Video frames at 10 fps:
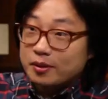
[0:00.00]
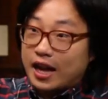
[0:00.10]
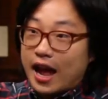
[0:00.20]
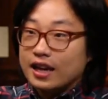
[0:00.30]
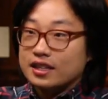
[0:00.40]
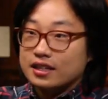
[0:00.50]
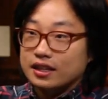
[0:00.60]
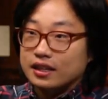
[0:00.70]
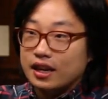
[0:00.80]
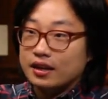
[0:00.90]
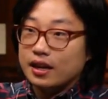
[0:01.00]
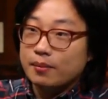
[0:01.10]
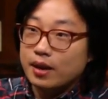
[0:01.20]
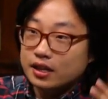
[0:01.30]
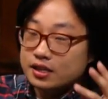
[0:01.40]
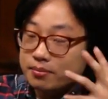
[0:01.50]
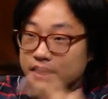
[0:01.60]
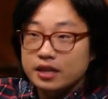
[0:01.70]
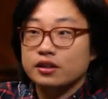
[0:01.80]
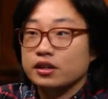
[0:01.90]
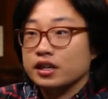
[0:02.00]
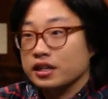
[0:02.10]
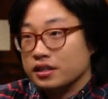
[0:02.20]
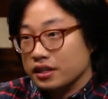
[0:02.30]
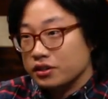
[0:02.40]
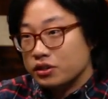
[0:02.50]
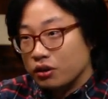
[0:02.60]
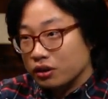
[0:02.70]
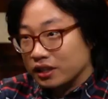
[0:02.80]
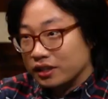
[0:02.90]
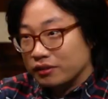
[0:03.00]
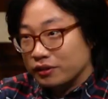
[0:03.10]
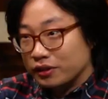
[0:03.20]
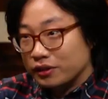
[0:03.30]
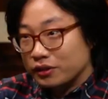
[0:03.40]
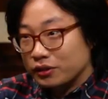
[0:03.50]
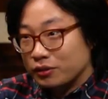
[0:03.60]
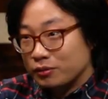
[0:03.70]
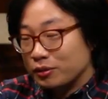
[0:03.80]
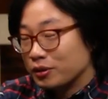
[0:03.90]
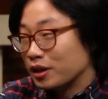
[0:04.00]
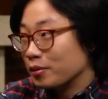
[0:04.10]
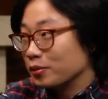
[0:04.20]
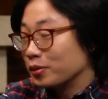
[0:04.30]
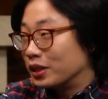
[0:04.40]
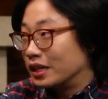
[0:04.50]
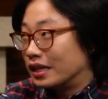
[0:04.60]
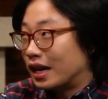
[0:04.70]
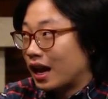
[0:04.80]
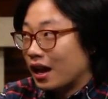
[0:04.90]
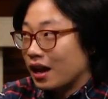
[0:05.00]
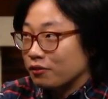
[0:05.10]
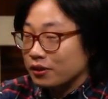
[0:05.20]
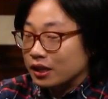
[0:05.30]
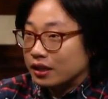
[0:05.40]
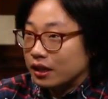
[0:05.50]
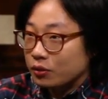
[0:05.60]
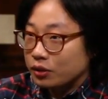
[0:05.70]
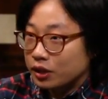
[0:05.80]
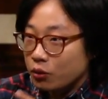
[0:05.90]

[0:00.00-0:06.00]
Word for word: of an accent, and, and my demeanor is is totally different. So when people come up to me, I, I feel like they they